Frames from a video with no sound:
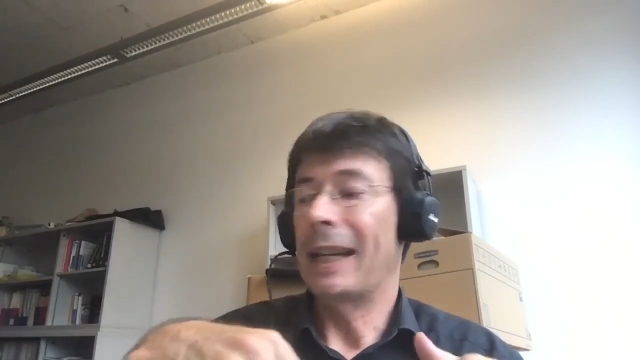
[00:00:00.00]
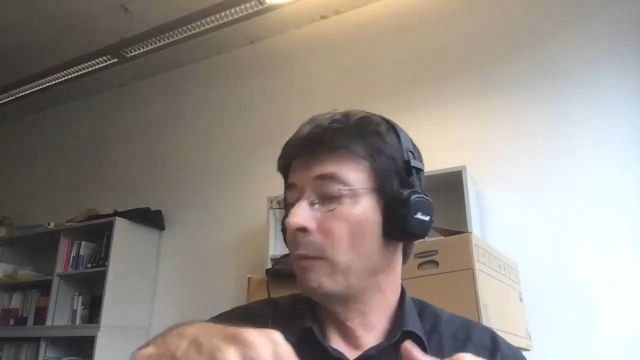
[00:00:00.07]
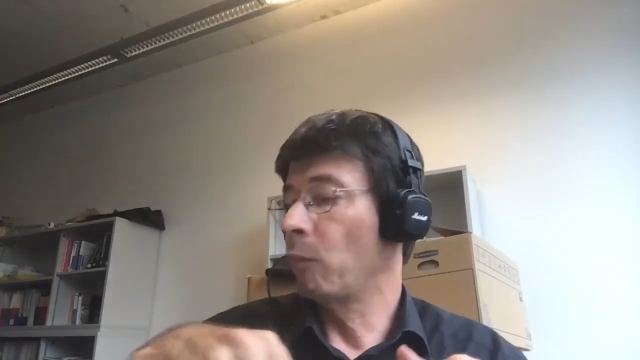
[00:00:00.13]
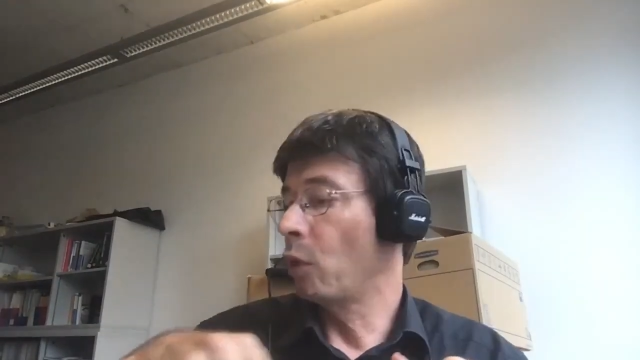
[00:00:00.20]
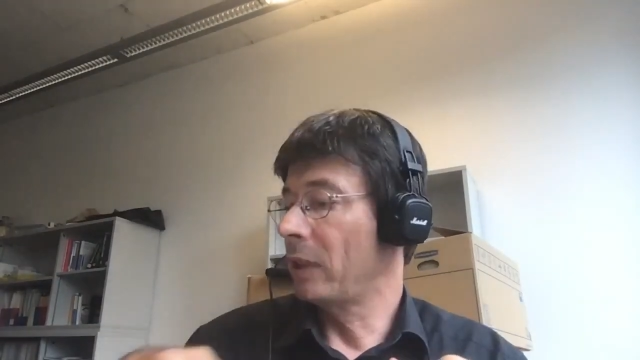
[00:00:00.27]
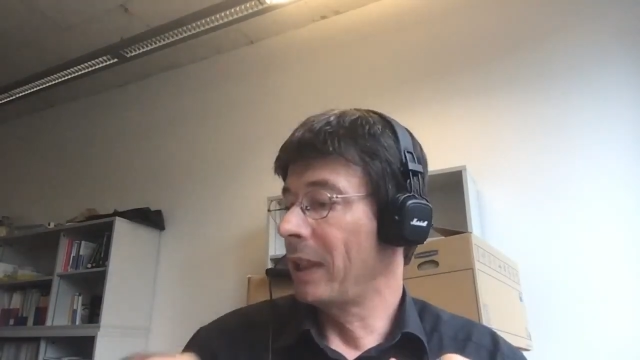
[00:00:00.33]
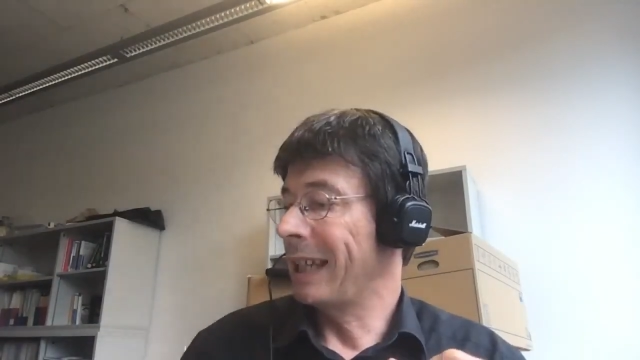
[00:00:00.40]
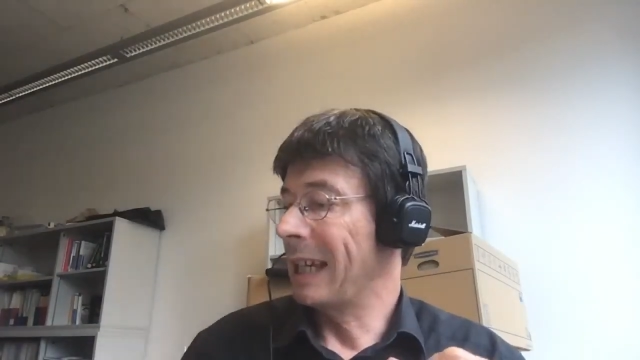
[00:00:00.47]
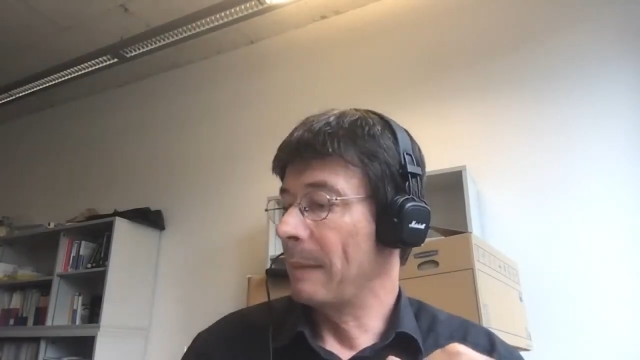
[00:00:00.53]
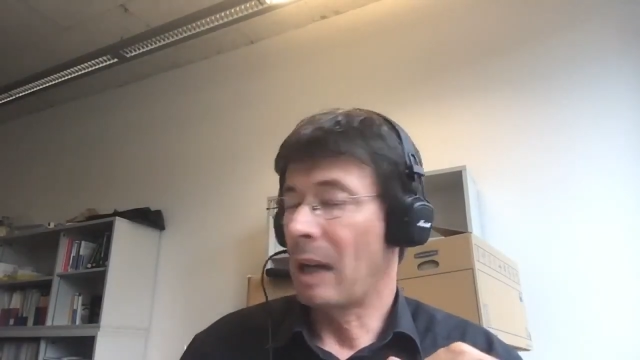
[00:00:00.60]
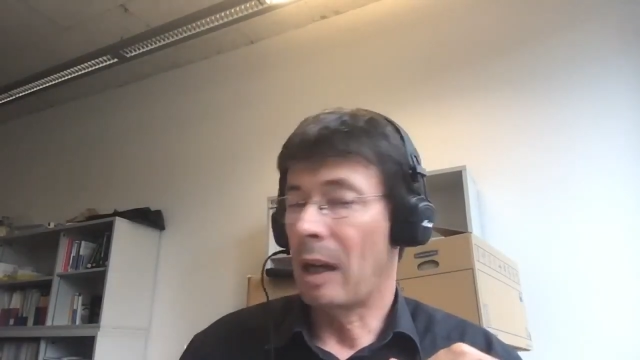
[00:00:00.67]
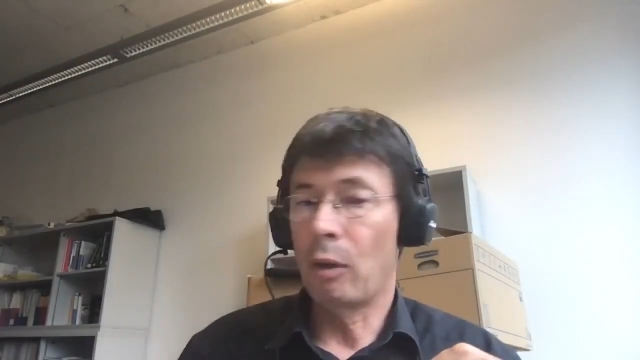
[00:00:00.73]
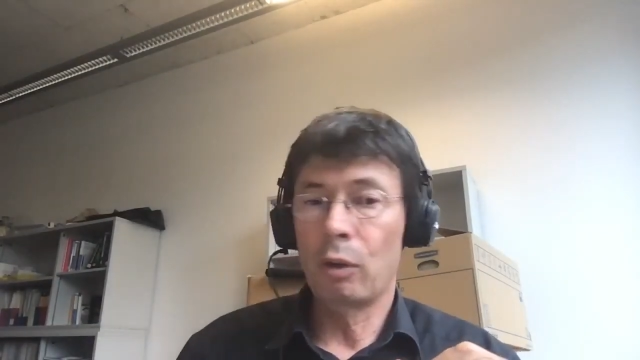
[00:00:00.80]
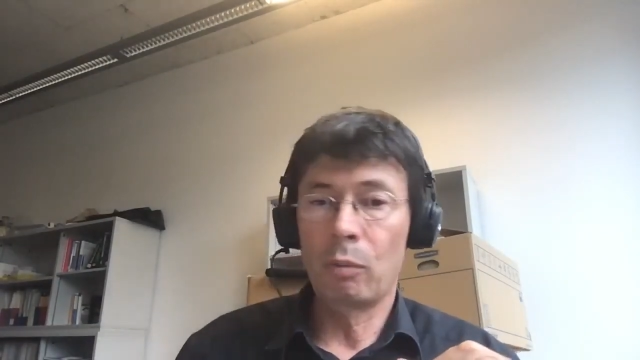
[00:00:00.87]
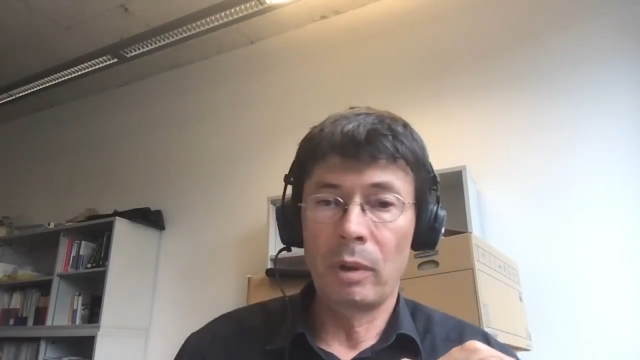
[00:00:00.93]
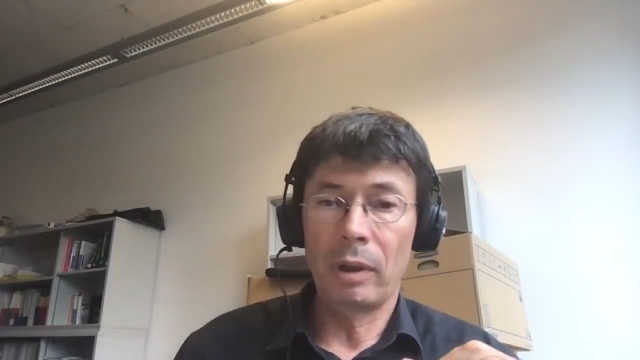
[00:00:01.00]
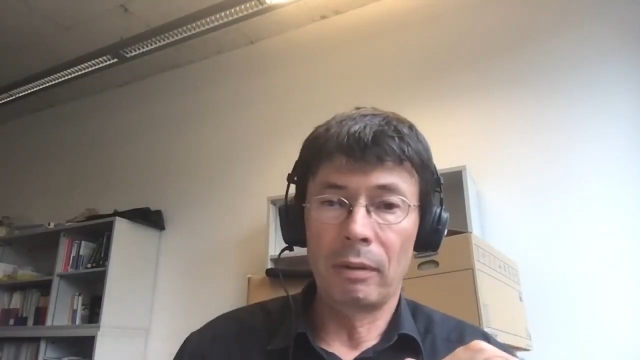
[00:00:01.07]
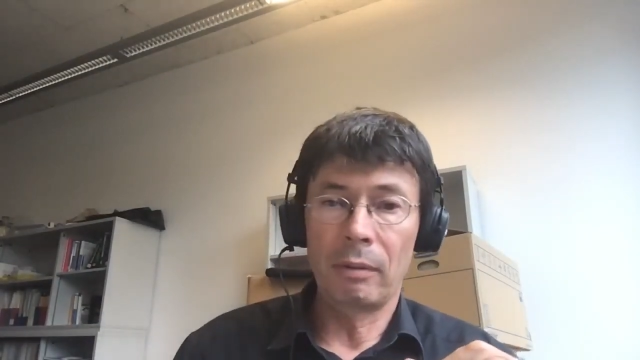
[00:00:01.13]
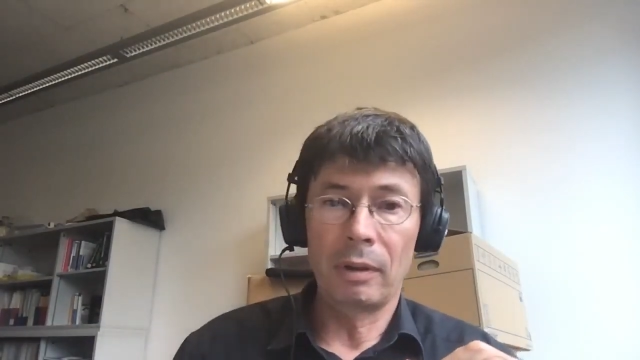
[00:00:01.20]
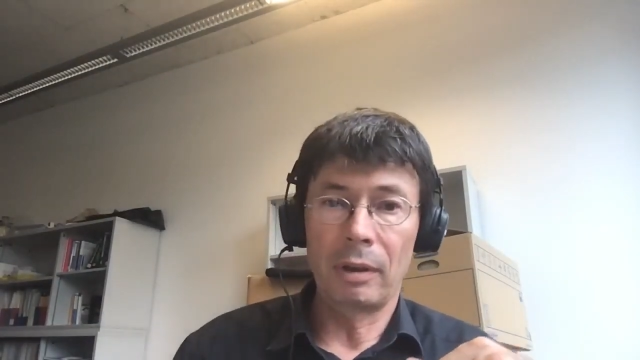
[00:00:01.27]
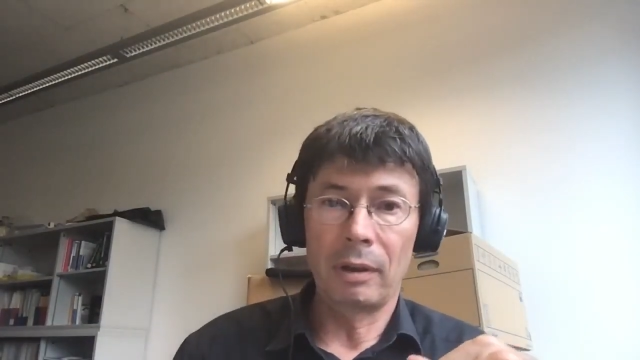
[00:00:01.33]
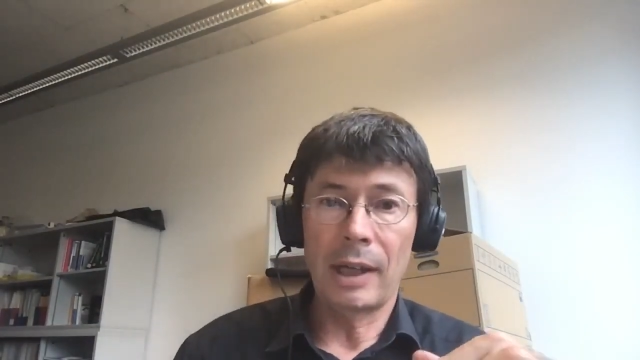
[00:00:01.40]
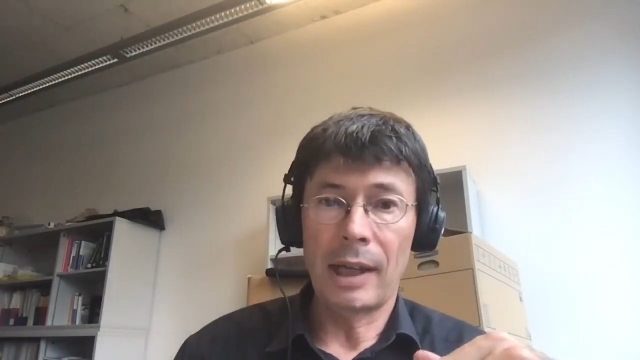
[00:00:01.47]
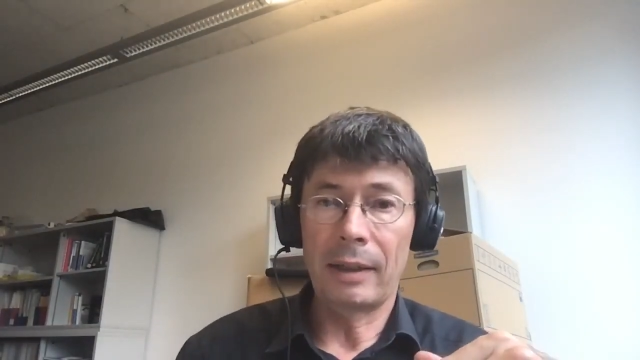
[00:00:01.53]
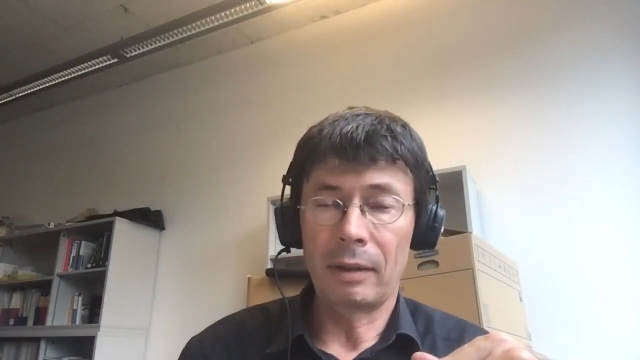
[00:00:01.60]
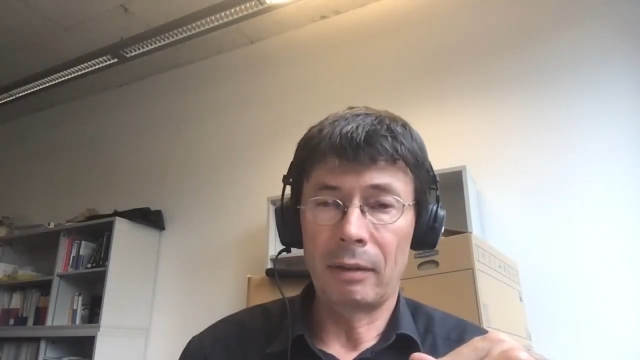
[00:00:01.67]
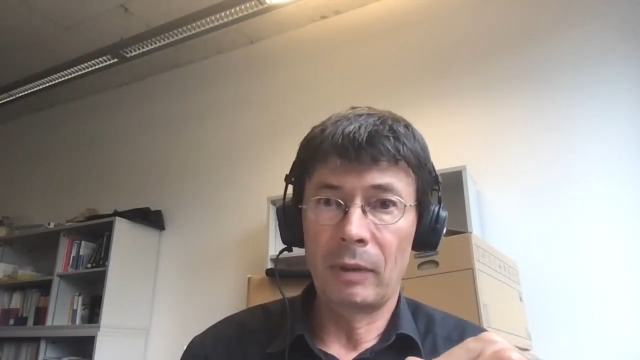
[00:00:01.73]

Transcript: And what they came out with, uh,